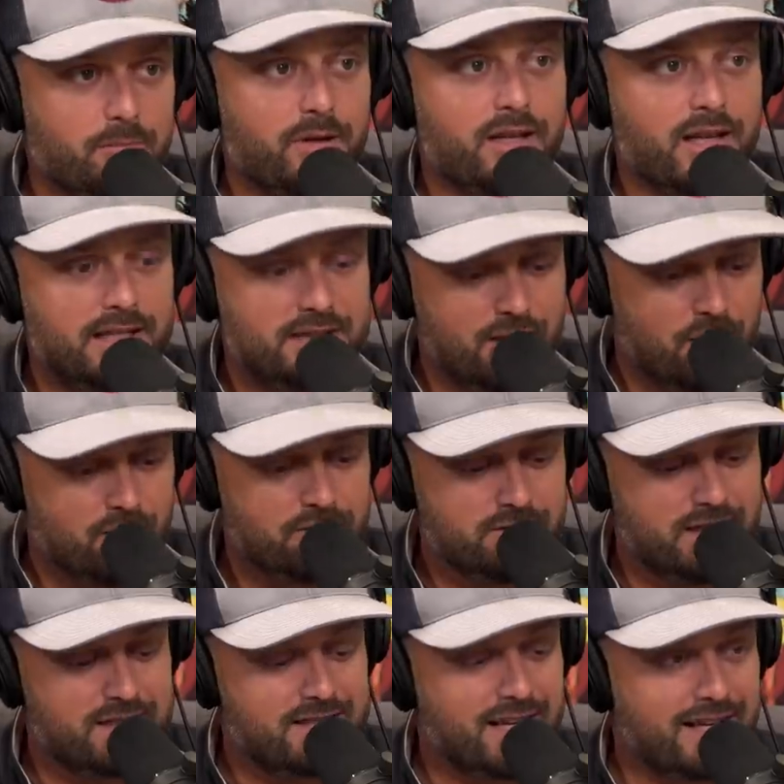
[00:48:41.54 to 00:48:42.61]
but
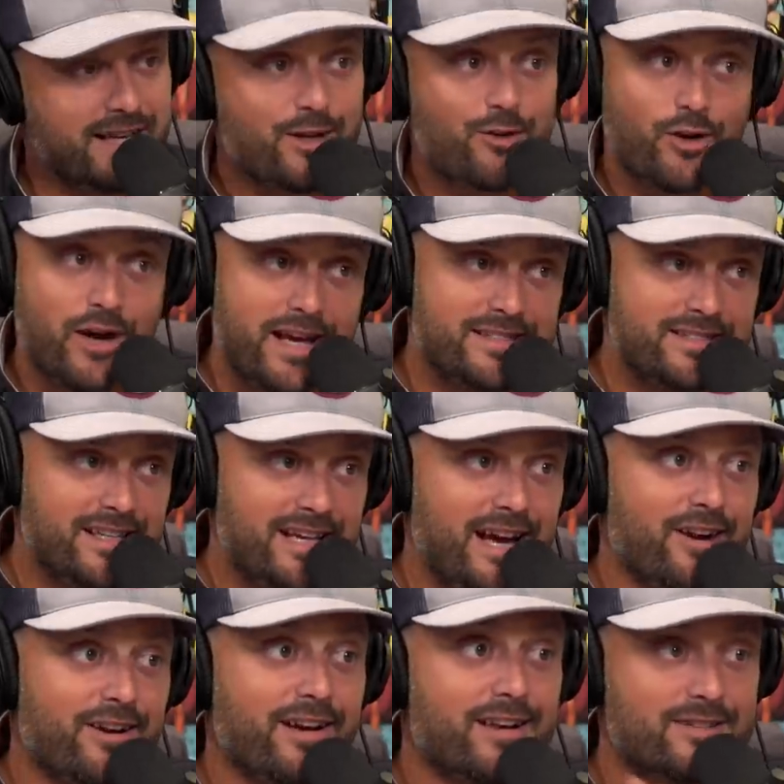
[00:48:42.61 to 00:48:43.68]
let's not get crazy.
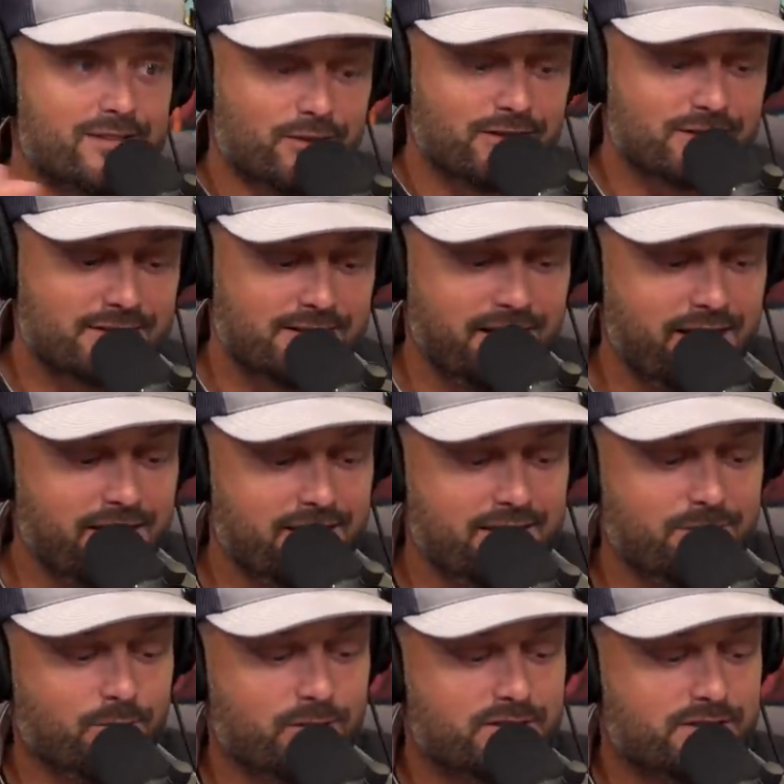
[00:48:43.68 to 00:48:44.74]
Aaron gets a little excited
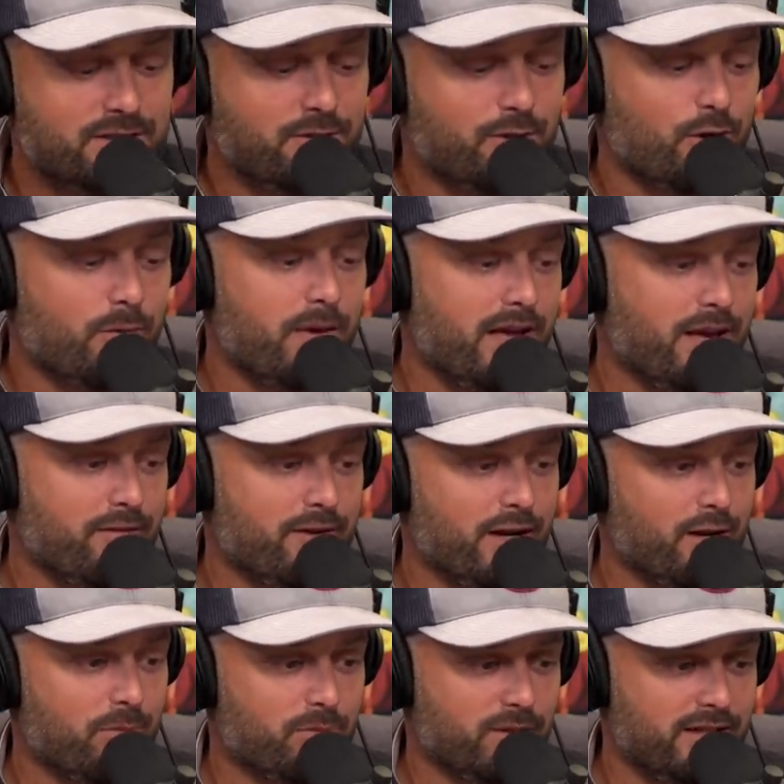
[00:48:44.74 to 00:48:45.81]
and wants to throw me out of an
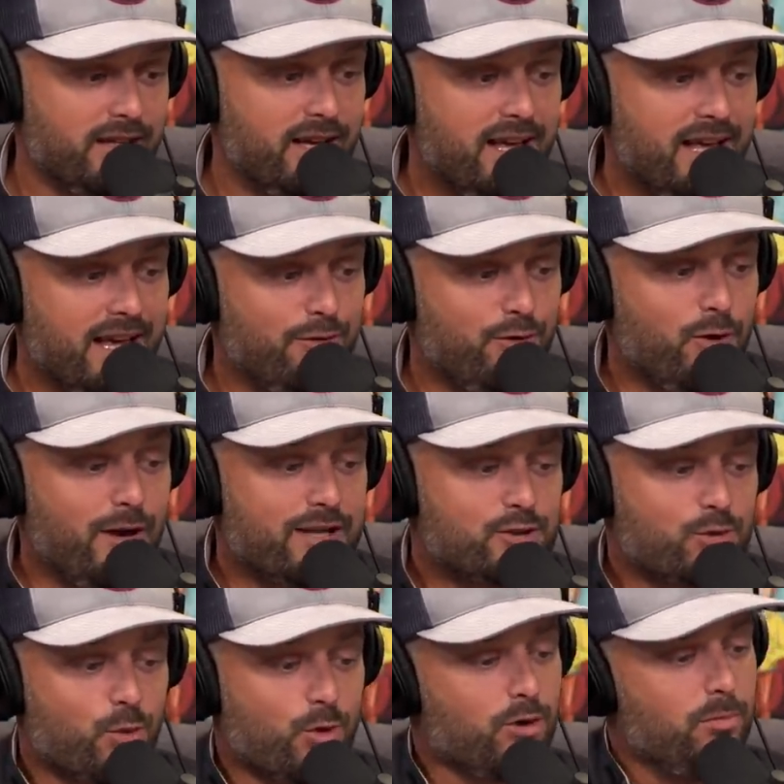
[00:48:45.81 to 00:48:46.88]
airplane. If you had a
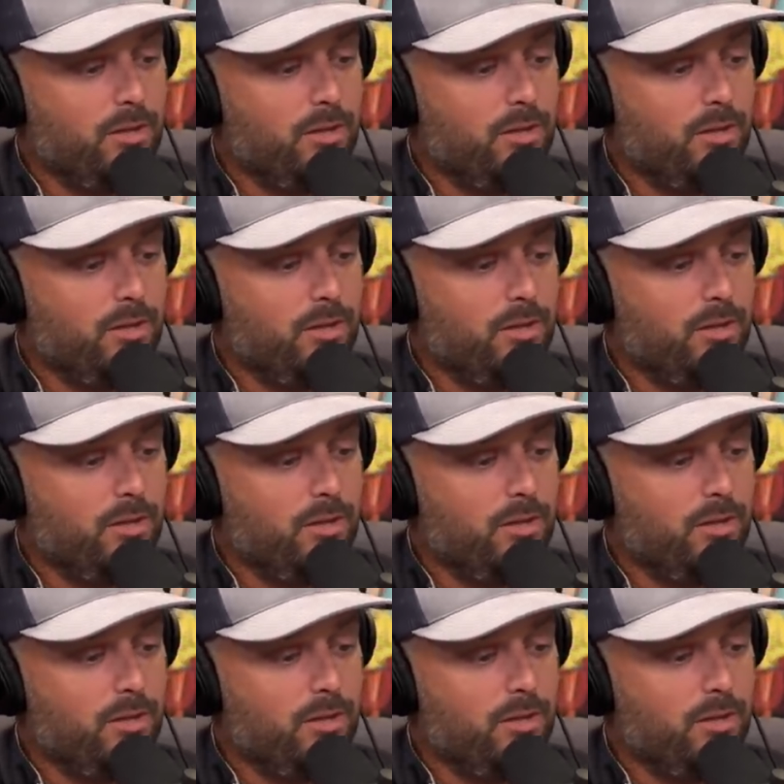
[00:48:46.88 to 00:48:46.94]
squirrel